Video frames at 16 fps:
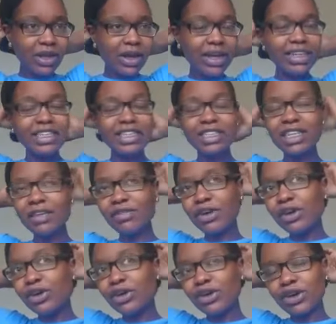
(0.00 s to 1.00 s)
I need to give
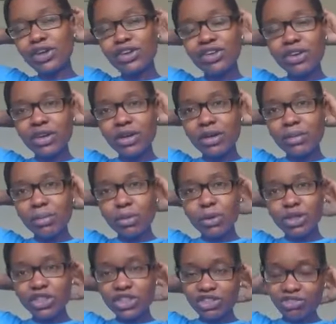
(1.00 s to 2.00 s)
it a good
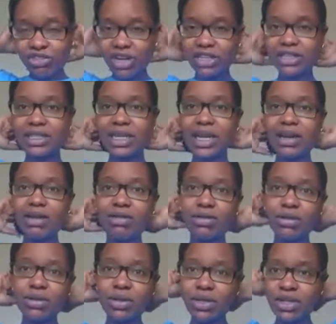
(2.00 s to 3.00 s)
moisturize now.
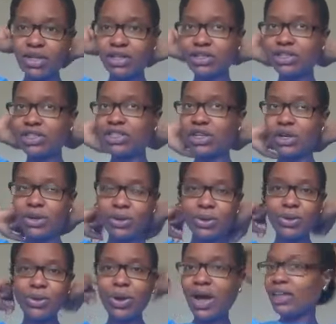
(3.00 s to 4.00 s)

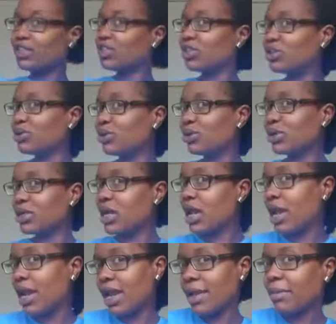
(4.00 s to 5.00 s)
So I just thought,
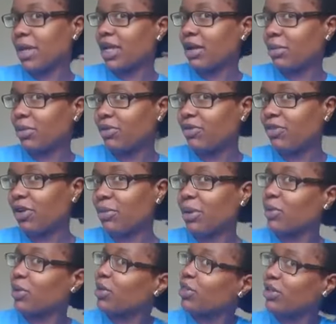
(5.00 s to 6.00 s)
let me come and film
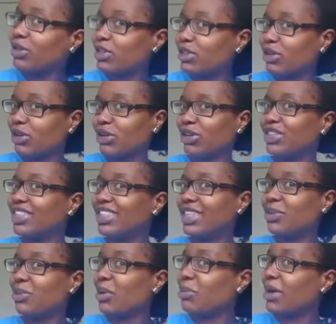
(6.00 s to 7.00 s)
it with you so you can
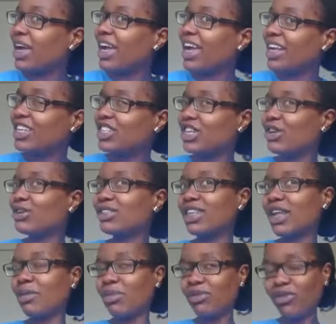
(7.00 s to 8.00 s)
see what my hair actually looks
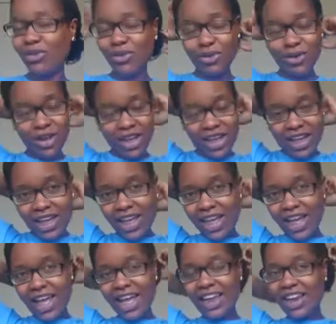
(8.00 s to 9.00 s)
like before
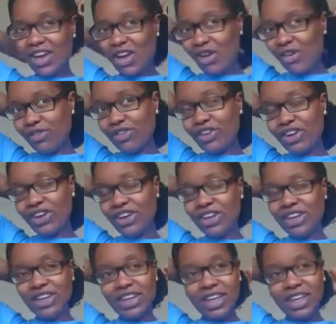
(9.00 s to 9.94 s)
and after